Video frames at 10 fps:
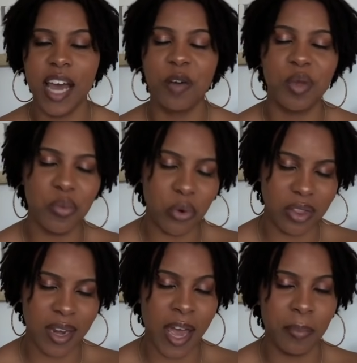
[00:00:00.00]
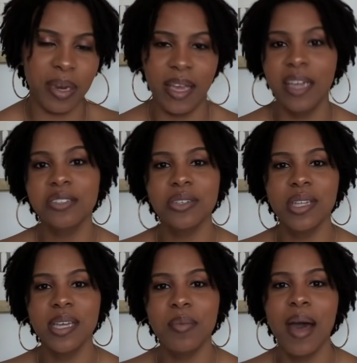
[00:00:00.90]
I'll be more than happy to answer
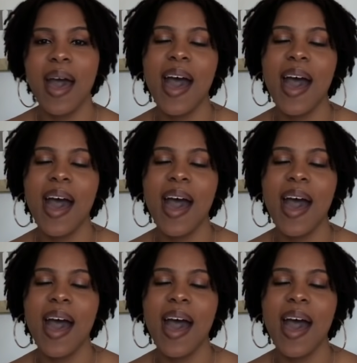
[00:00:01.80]
them.